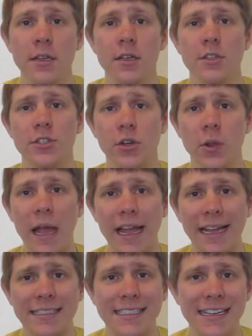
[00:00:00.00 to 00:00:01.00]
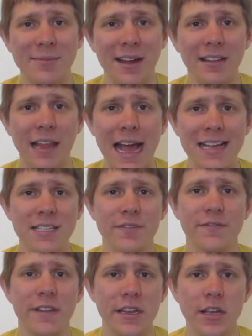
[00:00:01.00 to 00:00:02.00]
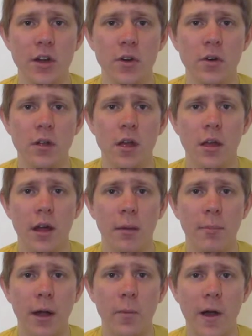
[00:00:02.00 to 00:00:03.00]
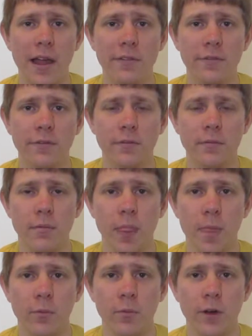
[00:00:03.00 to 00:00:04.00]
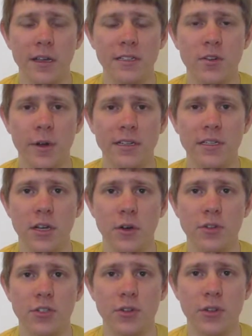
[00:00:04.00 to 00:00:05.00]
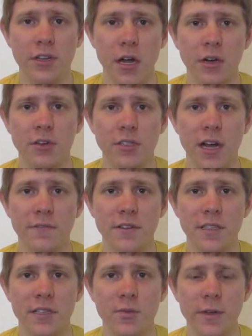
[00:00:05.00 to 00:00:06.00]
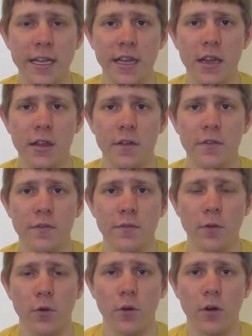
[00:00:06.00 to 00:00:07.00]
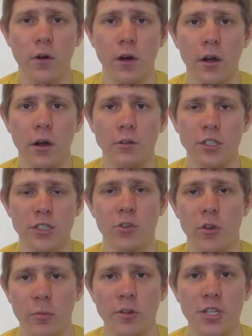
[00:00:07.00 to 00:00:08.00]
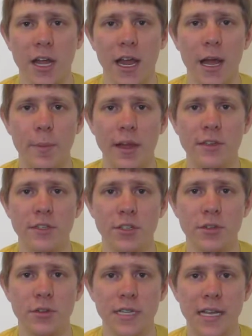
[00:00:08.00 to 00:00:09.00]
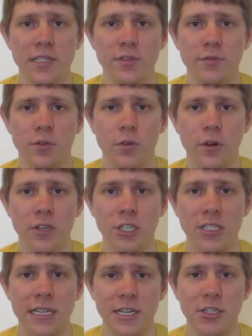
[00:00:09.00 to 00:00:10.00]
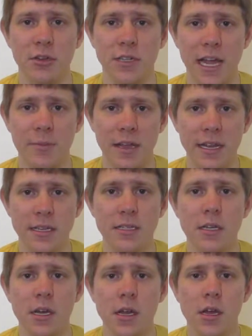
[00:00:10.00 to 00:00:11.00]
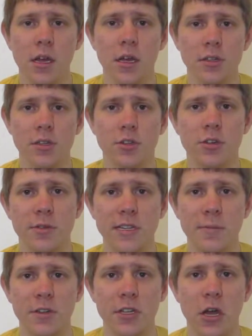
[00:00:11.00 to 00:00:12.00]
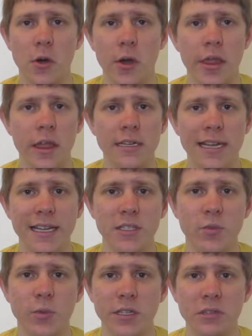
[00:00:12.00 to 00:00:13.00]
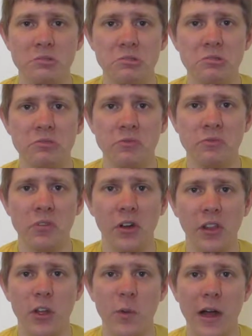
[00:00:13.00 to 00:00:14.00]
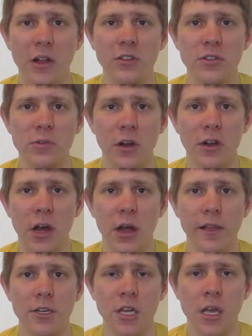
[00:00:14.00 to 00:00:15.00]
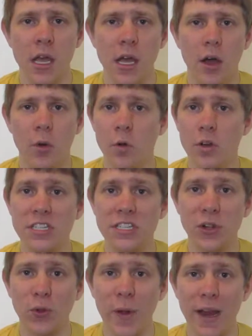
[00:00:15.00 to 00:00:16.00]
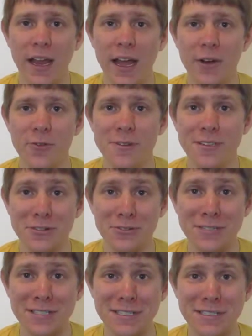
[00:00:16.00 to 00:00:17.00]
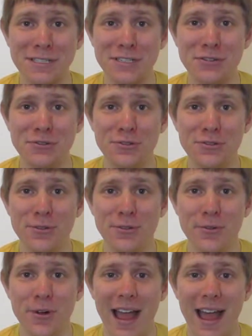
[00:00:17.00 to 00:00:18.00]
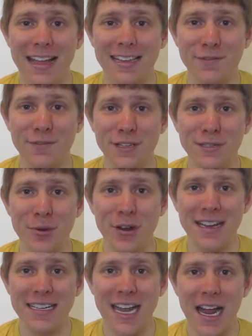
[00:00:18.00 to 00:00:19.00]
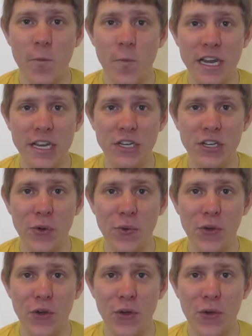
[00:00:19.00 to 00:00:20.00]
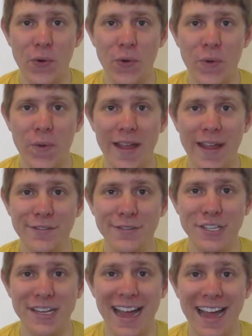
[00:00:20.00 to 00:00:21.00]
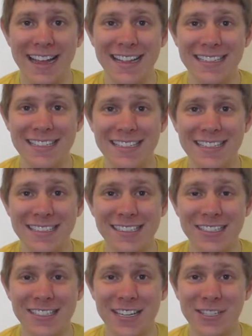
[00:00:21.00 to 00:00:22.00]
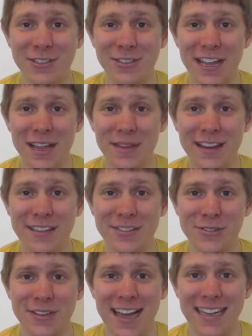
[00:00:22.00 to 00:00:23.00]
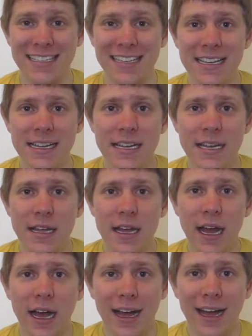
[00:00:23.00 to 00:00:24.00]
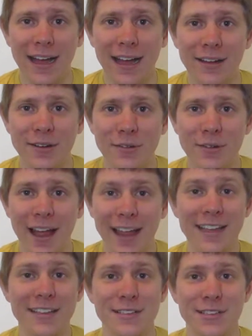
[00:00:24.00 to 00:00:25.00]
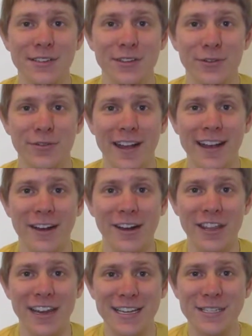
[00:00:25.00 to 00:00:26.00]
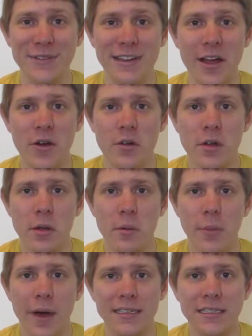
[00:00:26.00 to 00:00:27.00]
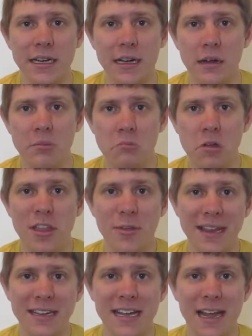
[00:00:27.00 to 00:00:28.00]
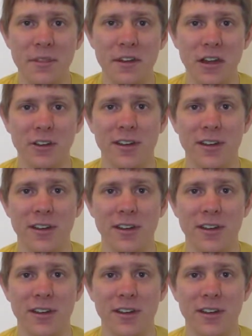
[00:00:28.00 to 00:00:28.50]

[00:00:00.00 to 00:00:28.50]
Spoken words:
So like I said in my last video, my wife was going to go to the doctor's office this week for just a normal checkup and to do tests for gestational diabetes. So she was able to go and the test went fairly well to our knowledge. We're still waiting on results, so as of this point in time we don't know if she has gestational diabetes or not. I guess you'll find out in the next video, but in the meantime the doctor